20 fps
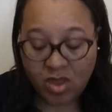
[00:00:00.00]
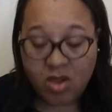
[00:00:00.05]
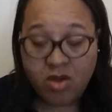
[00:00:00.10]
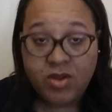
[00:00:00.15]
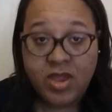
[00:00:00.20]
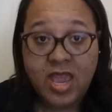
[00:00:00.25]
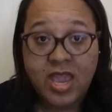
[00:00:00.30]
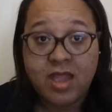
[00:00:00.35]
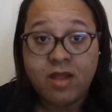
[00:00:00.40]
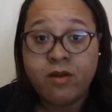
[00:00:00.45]

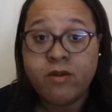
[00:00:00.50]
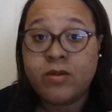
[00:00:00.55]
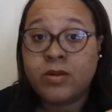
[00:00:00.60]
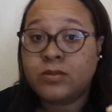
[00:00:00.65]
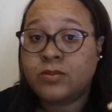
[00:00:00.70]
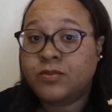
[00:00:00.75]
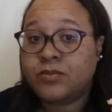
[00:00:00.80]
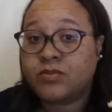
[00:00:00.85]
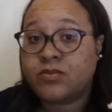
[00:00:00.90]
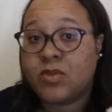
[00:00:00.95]
Okay,
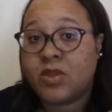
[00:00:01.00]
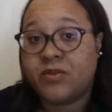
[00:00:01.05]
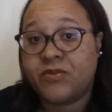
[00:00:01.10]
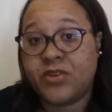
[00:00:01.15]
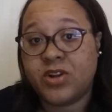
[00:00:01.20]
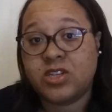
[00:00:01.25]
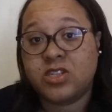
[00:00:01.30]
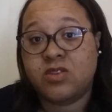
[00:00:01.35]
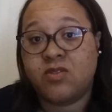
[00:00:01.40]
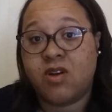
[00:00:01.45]

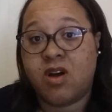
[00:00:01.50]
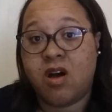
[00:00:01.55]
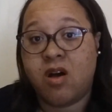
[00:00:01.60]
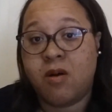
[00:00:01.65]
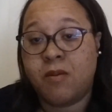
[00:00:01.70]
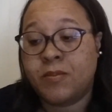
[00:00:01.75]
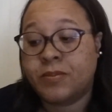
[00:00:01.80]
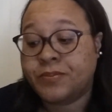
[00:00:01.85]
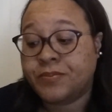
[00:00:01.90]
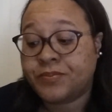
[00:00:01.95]
first of
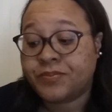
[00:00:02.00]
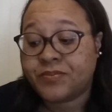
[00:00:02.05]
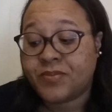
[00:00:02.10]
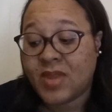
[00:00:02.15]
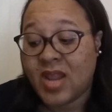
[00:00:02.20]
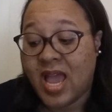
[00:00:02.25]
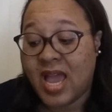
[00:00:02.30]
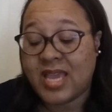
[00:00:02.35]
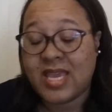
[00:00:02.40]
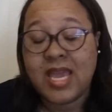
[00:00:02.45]
all,
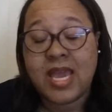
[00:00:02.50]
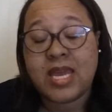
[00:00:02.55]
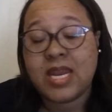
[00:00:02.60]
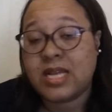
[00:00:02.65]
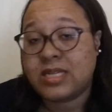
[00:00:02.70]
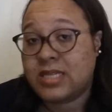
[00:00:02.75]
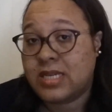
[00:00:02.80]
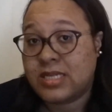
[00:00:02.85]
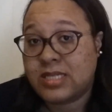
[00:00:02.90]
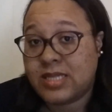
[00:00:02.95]
I
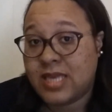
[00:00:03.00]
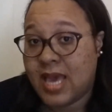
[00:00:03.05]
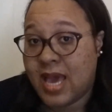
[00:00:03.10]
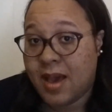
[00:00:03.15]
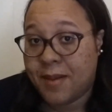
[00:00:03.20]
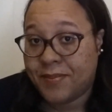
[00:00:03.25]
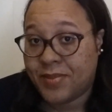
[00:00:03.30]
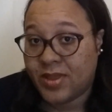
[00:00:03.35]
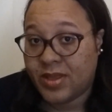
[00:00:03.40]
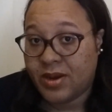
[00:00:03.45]
cannot taste the
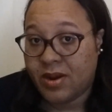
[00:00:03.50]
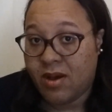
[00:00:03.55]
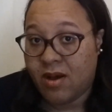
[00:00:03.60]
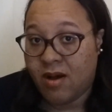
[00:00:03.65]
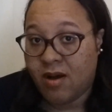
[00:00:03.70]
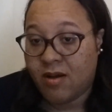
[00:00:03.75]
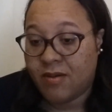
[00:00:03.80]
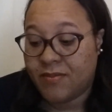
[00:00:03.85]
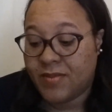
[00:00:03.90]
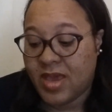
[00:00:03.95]
apple at
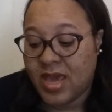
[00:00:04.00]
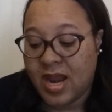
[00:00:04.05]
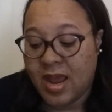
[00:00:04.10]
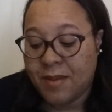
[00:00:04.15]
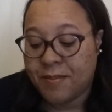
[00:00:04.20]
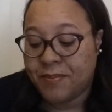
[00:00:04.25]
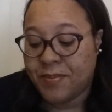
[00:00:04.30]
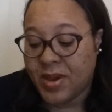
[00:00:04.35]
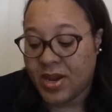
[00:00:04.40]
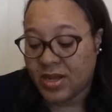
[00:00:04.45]
all, and
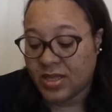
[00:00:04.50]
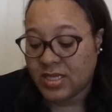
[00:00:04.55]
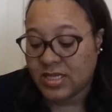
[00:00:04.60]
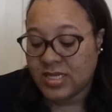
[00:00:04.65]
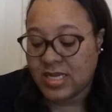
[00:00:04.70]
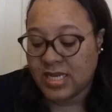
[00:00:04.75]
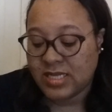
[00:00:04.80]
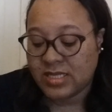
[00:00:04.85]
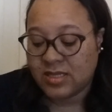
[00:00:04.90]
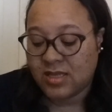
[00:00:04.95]
I barely
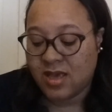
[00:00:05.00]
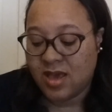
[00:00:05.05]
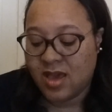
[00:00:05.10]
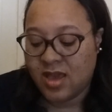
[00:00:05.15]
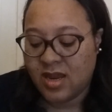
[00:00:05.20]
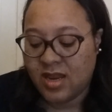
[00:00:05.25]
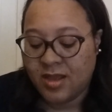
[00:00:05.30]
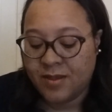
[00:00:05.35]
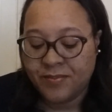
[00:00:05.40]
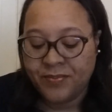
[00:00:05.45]
taste the
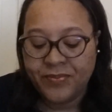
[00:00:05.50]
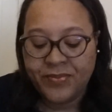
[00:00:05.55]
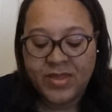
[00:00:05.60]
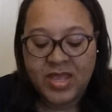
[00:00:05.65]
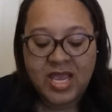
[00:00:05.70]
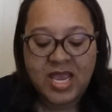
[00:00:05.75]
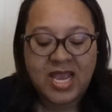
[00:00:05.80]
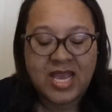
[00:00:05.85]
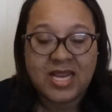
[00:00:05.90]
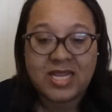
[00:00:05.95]
honey.
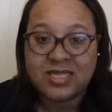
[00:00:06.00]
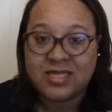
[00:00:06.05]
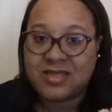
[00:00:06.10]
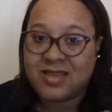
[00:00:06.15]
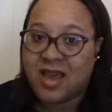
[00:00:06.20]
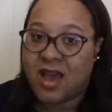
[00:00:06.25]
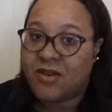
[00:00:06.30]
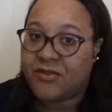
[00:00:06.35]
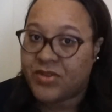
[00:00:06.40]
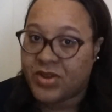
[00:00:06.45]
It is
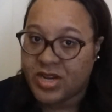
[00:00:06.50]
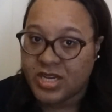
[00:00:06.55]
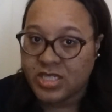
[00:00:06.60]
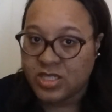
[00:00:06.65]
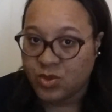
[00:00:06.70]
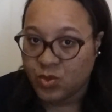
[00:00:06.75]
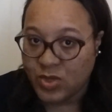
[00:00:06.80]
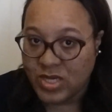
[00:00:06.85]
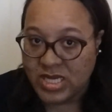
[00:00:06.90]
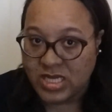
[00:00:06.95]
not very
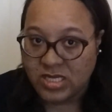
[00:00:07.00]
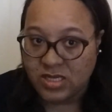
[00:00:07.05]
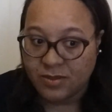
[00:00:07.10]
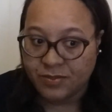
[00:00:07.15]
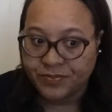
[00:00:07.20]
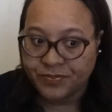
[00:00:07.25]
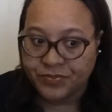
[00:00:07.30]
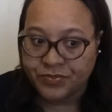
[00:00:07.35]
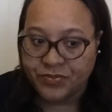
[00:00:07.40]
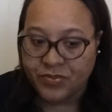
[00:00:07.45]
sweet.
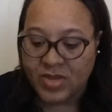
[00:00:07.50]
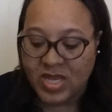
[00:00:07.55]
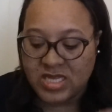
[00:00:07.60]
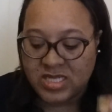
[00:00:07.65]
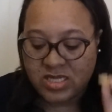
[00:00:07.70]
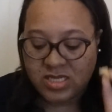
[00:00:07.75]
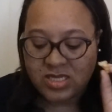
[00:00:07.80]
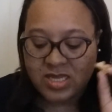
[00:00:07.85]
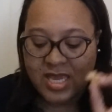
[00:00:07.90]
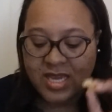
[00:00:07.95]

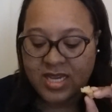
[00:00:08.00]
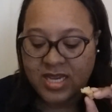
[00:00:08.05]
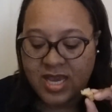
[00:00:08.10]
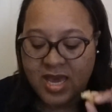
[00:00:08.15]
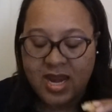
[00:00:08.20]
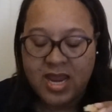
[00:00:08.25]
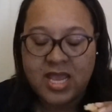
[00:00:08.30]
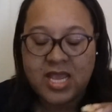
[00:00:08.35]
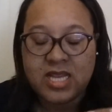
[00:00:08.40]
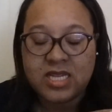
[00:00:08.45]
It's just like
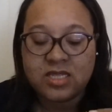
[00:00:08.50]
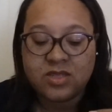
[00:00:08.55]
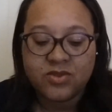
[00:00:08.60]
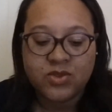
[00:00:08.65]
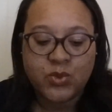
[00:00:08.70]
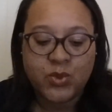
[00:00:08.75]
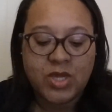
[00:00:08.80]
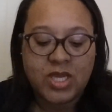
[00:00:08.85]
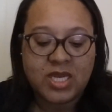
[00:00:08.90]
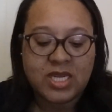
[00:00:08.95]
got a hint of
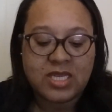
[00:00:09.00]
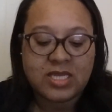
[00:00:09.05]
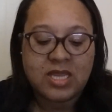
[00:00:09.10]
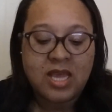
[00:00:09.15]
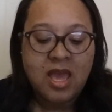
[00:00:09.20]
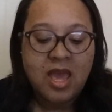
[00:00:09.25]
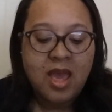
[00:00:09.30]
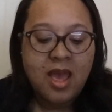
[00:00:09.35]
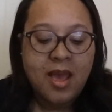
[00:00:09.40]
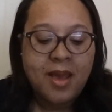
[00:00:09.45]
sweetness,
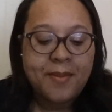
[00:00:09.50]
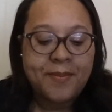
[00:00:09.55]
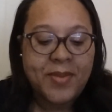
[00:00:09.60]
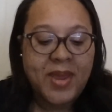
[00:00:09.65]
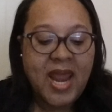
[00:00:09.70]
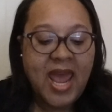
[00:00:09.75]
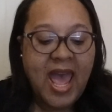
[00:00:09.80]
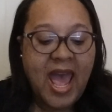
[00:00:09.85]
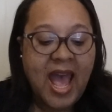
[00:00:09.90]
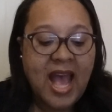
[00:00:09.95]

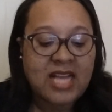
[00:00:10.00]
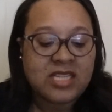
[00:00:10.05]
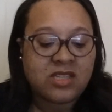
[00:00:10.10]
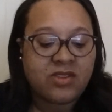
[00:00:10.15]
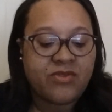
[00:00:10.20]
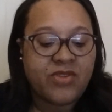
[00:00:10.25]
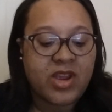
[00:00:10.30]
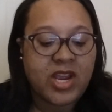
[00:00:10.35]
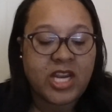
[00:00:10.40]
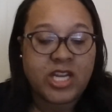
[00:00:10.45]
but it has
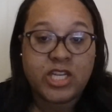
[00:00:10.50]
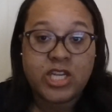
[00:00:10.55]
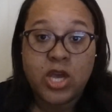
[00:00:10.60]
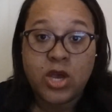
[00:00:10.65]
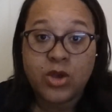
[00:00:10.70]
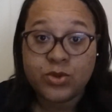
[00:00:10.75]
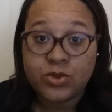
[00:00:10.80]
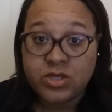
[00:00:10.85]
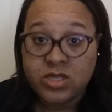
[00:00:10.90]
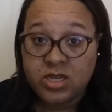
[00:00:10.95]
a very
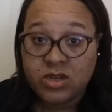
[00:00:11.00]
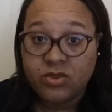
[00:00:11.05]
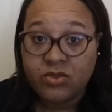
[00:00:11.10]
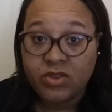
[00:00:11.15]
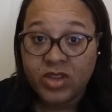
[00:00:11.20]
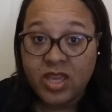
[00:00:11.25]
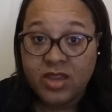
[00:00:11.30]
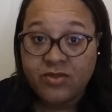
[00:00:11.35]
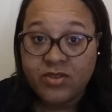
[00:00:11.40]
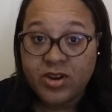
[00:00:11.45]
toasted
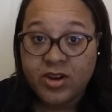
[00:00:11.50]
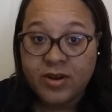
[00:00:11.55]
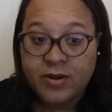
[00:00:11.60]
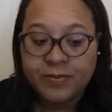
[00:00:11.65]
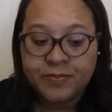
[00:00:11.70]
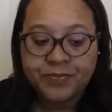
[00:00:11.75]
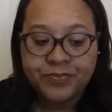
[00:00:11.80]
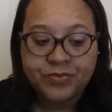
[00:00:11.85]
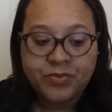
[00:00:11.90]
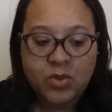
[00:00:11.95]

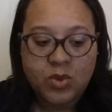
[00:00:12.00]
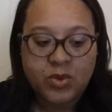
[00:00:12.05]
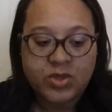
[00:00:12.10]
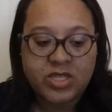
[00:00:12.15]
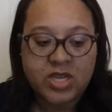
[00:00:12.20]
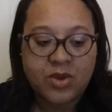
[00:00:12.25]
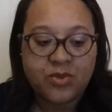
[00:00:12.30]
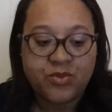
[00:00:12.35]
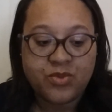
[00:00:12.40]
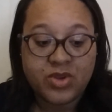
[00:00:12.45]
flavor,
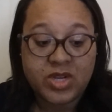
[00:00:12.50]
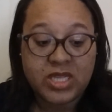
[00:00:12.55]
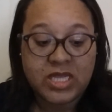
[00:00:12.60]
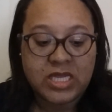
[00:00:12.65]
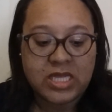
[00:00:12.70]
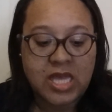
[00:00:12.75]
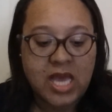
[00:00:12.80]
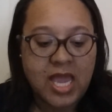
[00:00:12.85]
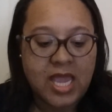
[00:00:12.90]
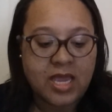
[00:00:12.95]
which I
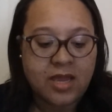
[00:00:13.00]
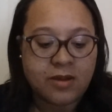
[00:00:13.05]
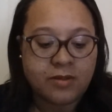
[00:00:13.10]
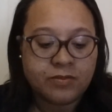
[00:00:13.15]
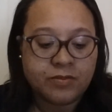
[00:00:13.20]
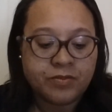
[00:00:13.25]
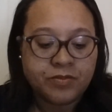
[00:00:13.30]
really like.